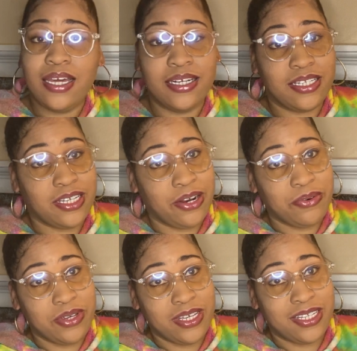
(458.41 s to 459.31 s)
in the
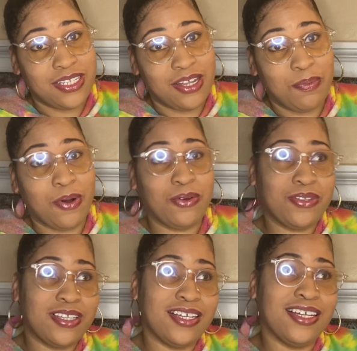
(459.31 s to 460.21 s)
series
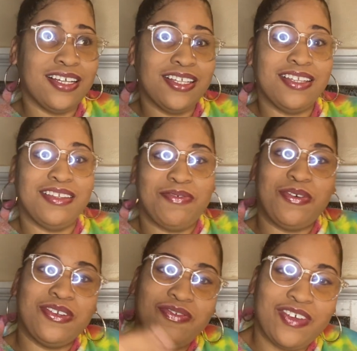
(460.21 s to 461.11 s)
opposed to the
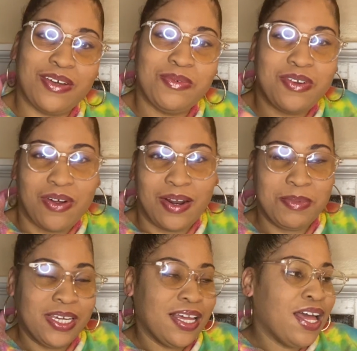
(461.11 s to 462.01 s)
first film. You know what I
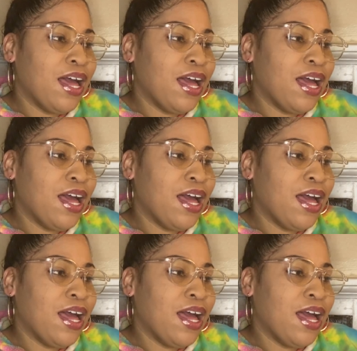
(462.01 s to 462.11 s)
mean?